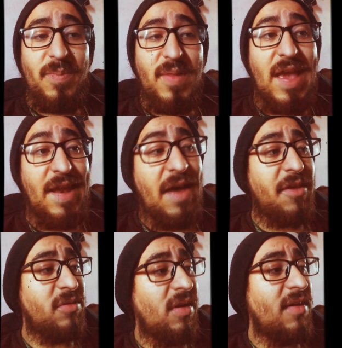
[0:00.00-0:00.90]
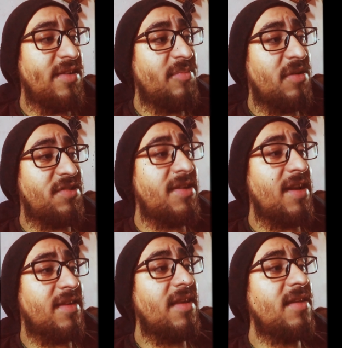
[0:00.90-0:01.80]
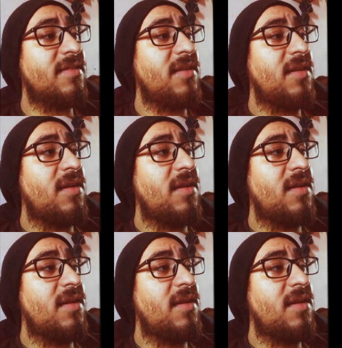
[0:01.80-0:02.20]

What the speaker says: And now that we're talking about shit like this,